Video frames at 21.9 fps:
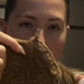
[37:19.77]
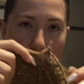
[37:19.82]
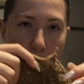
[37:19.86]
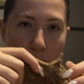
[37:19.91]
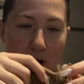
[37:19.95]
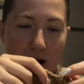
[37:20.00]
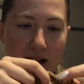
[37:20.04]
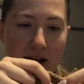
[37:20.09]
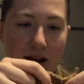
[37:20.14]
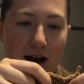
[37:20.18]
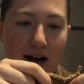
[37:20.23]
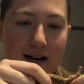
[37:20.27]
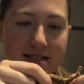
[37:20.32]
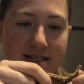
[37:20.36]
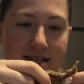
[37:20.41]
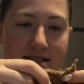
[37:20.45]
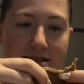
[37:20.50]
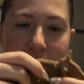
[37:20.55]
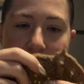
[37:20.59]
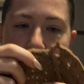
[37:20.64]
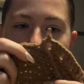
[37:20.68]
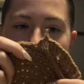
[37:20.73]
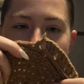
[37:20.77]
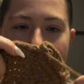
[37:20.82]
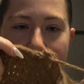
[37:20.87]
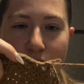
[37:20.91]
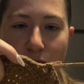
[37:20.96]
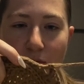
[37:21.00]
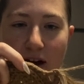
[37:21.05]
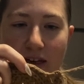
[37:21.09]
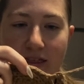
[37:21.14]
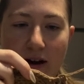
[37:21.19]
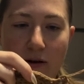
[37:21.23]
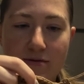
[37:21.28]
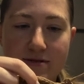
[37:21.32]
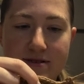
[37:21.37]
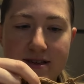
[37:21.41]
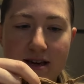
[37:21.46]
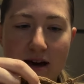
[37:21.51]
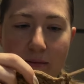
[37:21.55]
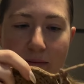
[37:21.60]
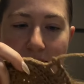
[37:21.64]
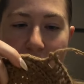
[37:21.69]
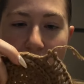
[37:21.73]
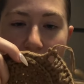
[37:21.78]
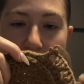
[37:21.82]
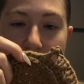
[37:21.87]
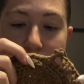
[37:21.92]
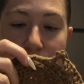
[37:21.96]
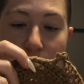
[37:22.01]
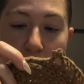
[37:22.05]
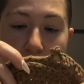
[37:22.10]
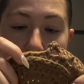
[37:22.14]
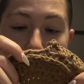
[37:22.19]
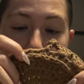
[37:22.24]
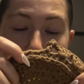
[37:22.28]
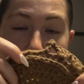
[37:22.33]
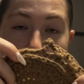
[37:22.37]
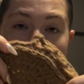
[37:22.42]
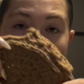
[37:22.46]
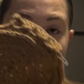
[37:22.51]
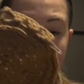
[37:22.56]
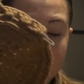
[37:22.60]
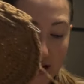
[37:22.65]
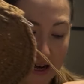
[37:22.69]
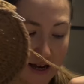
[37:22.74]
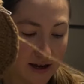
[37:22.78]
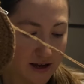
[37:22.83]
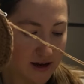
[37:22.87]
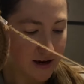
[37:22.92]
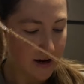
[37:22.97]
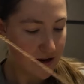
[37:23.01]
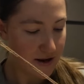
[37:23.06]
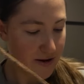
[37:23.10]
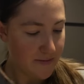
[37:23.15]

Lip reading: but I didn't like the way that was coming out, so I frogged it